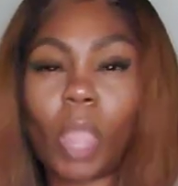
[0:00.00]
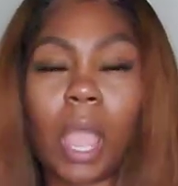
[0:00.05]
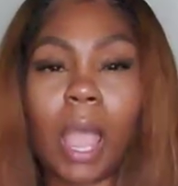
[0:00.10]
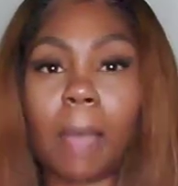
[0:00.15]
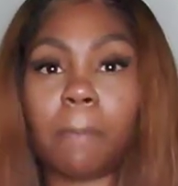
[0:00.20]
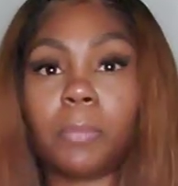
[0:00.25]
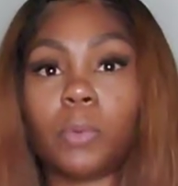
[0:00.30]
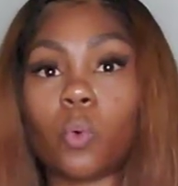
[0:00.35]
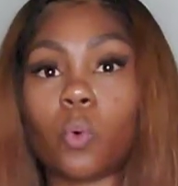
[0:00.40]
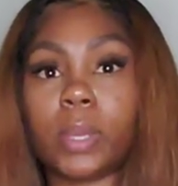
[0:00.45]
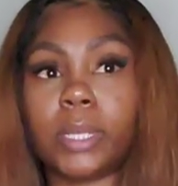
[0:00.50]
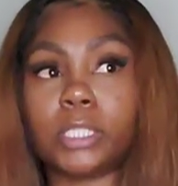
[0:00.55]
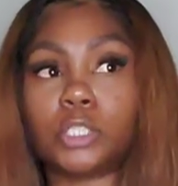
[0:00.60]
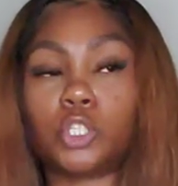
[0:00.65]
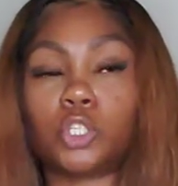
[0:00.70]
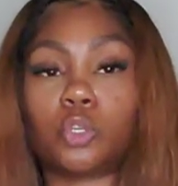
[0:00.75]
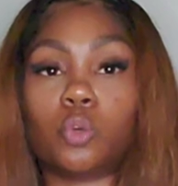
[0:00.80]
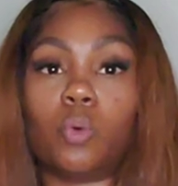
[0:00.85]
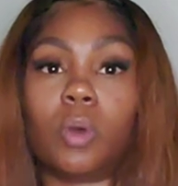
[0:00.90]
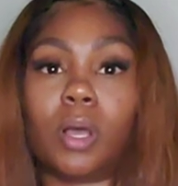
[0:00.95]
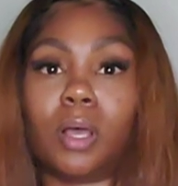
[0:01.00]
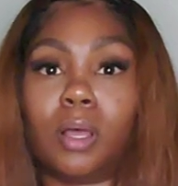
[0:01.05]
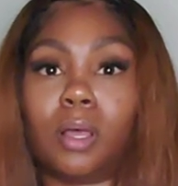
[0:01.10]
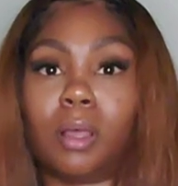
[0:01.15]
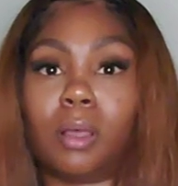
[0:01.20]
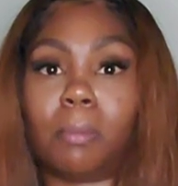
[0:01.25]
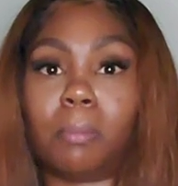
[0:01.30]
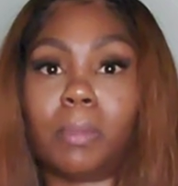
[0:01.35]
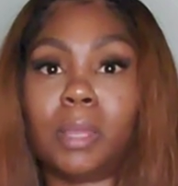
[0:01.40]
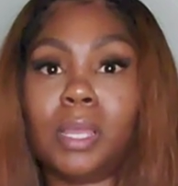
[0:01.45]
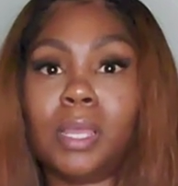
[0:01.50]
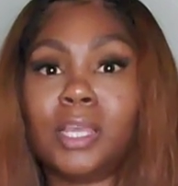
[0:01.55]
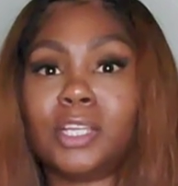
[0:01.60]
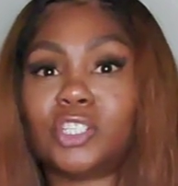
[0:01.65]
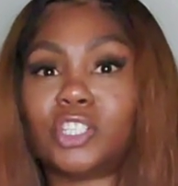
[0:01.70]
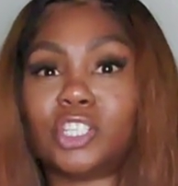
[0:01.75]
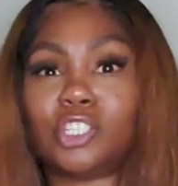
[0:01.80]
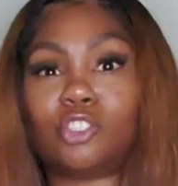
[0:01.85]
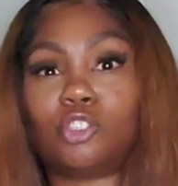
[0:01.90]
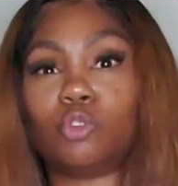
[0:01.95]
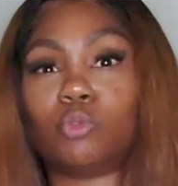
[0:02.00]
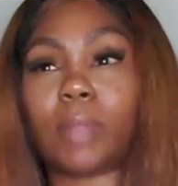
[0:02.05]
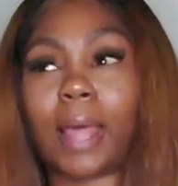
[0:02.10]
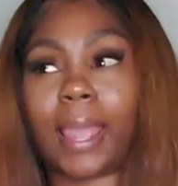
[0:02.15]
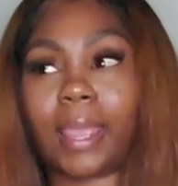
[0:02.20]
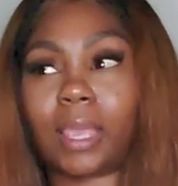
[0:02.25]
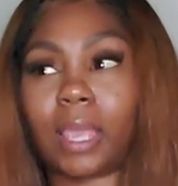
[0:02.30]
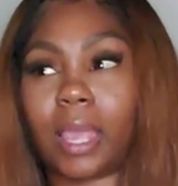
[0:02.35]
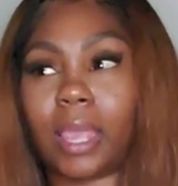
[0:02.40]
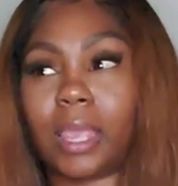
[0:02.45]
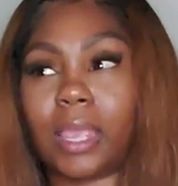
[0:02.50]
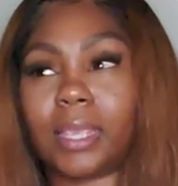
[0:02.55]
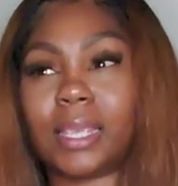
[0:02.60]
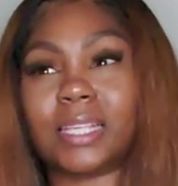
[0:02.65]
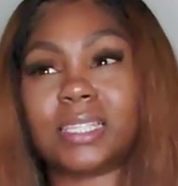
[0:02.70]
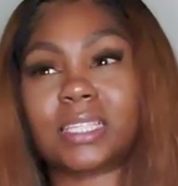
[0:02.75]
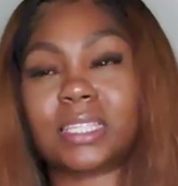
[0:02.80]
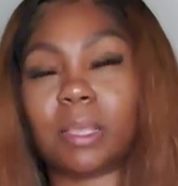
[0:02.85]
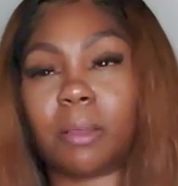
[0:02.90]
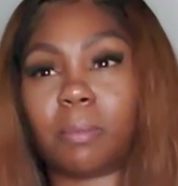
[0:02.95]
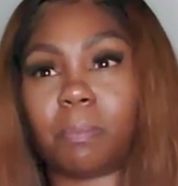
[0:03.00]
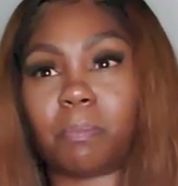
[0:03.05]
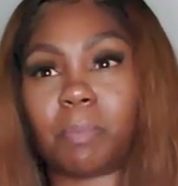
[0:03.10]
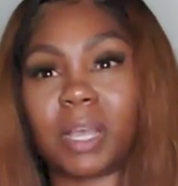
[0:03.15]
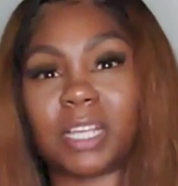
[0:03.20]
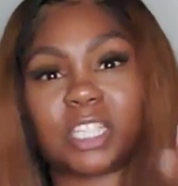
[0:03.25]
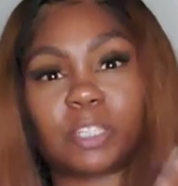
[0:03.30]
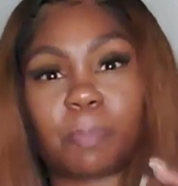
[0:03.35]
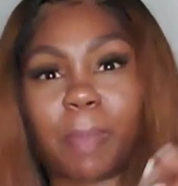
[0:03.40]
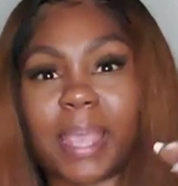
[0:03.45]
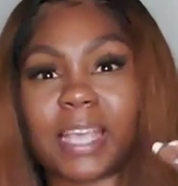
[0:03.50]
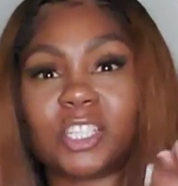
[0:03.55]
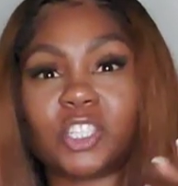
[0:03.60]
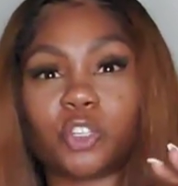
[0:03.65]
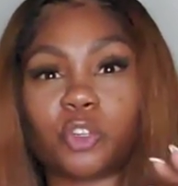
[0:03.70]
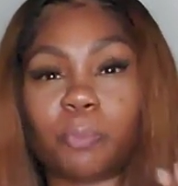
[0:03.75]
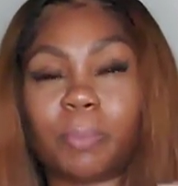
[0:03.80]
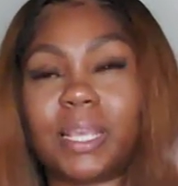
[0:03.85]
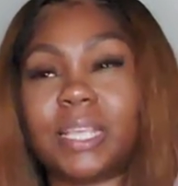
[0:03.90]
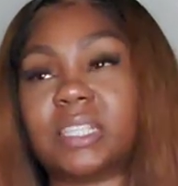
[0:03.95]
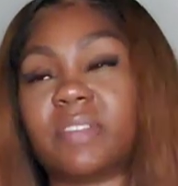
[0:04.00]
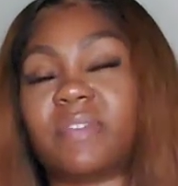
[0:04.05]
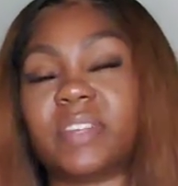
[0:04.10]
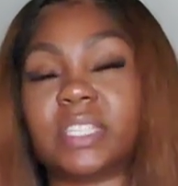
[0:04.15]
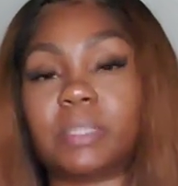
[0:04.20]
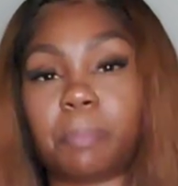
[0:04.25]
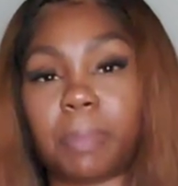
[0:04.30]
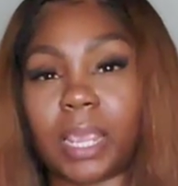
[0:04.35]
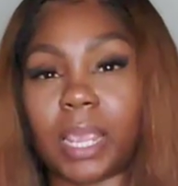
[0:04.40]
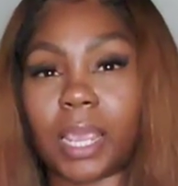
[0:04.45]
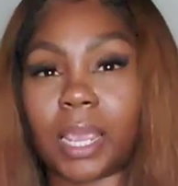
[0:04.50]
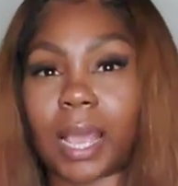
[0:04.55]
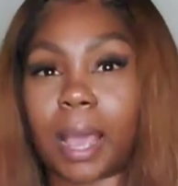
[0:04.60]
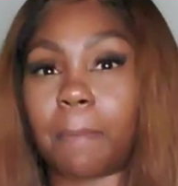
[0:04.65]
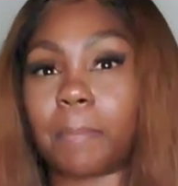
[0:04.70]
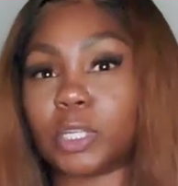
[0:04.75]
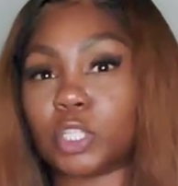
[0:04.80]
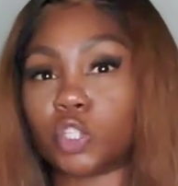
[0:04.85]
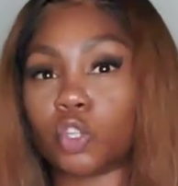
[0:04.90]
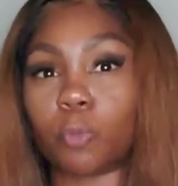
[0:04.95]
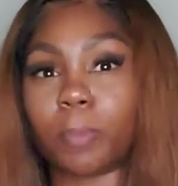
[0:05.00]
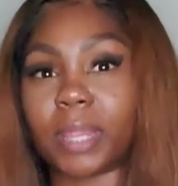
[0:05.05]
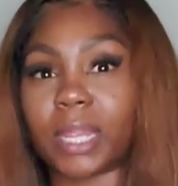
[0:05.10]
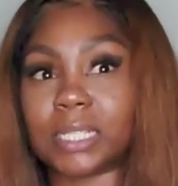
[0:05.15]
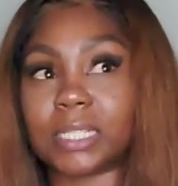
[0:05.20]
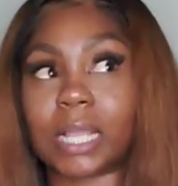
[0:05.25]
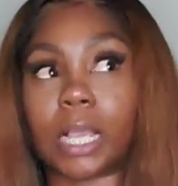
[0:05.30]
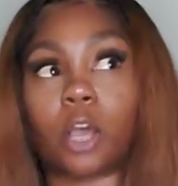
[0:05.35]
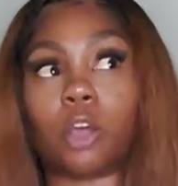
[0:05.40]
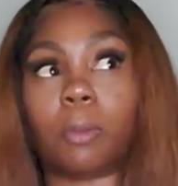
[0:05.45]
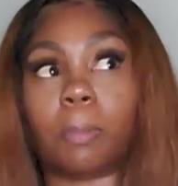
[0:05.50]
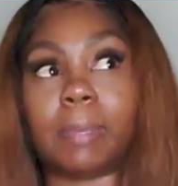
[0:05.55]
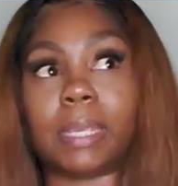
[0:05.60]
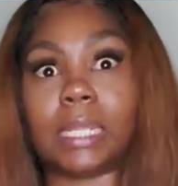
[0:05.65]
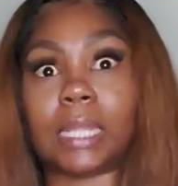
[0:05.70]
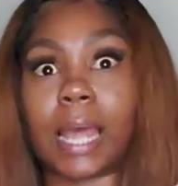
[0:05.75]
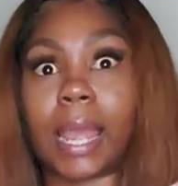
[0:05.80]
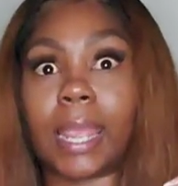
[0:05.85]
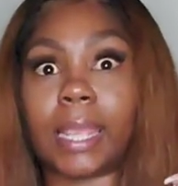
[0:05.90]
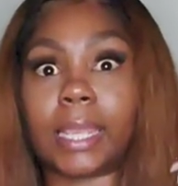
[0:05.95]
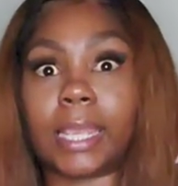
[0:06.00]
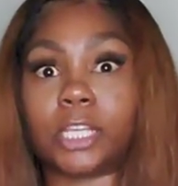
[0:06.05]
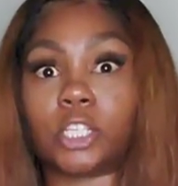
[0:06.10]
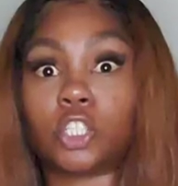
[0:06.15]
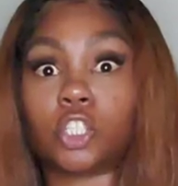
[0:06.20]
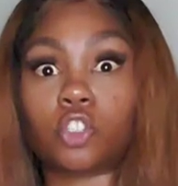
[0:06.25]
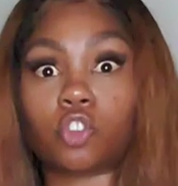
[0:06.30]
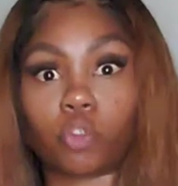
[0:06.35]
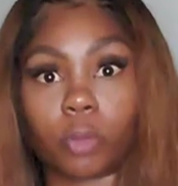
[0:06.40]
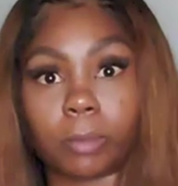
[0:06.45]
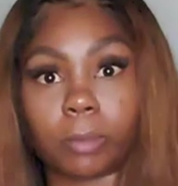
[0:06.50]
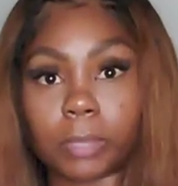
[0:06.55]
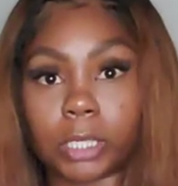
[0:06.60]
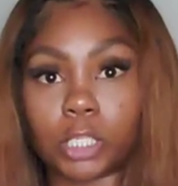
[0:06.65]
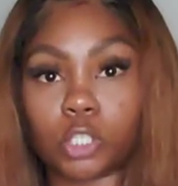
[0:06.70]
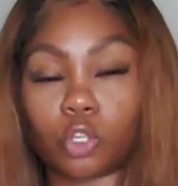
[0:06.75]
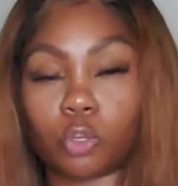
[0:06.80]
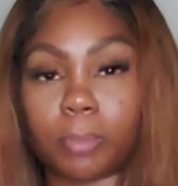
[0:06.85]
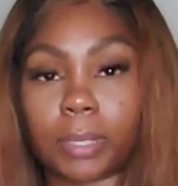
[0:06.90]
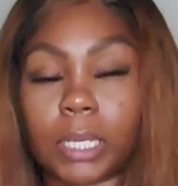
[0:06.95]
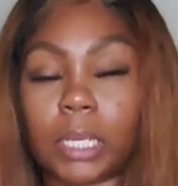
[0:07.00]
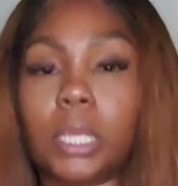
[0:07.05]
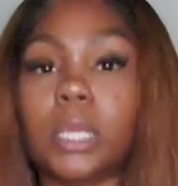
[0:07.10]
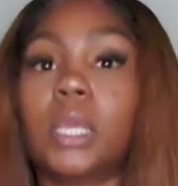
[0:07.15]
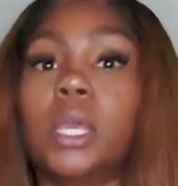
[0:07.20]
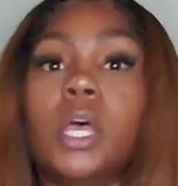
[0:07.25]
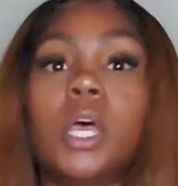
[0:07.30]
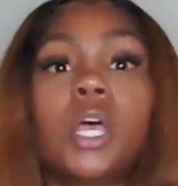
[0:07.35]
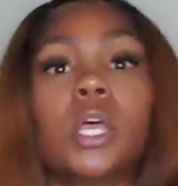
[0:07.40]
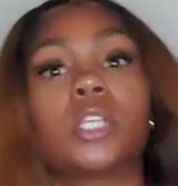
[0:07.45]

I'm going to um just do like a get some a spacer because if it's big, I'm assuming that it's not gonna be like extremely too big.